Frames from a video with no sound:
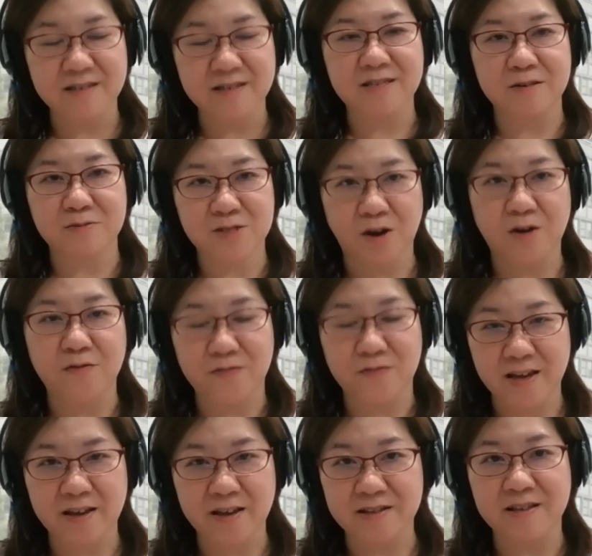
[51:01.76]
in terms of
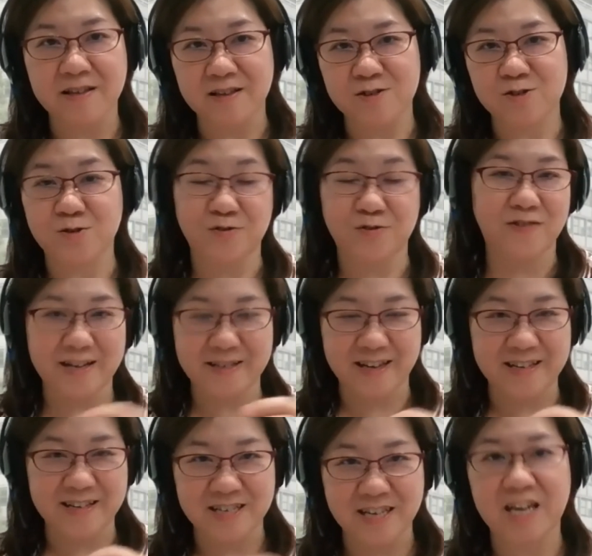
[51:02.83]
sort of like
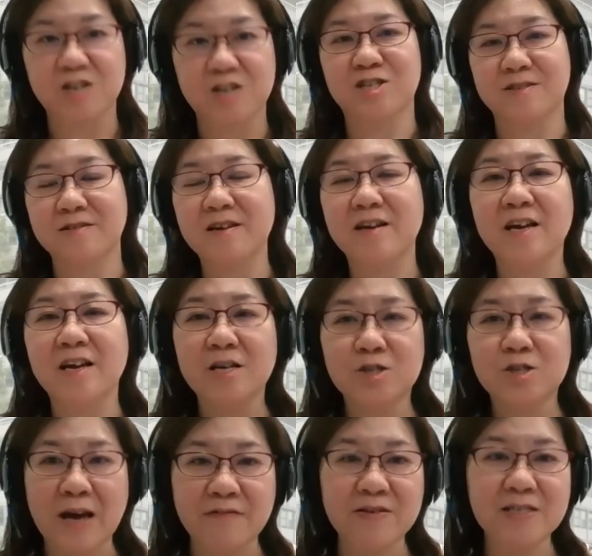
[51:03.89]
the indication.
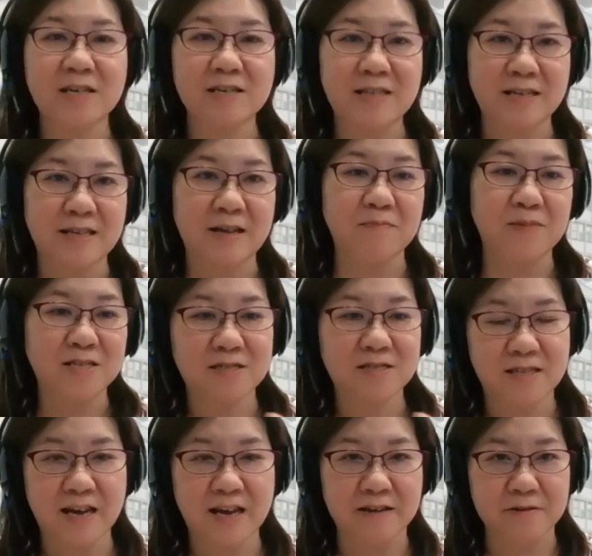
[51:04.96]
So having said that, that
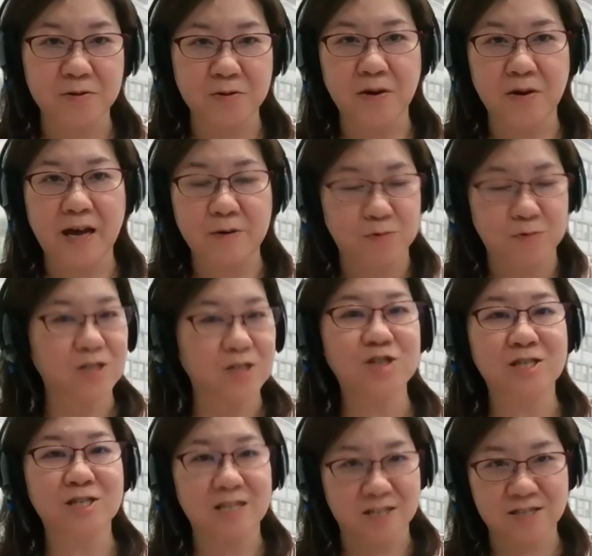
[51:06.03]
means that
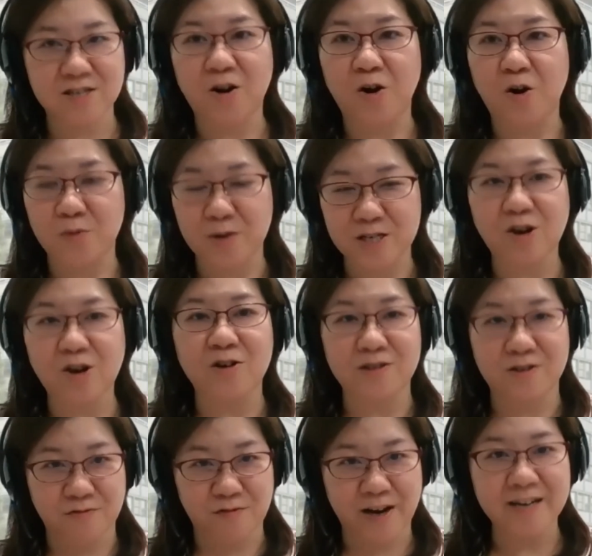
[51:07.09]
acquisition is always on
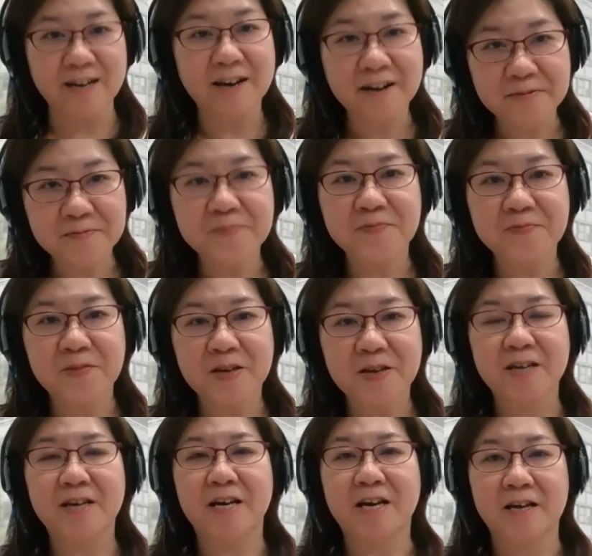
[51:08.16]
the radar.
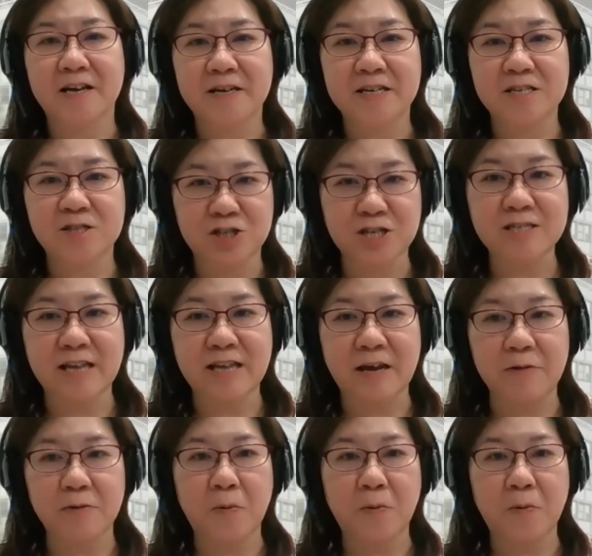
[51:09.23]
It's just that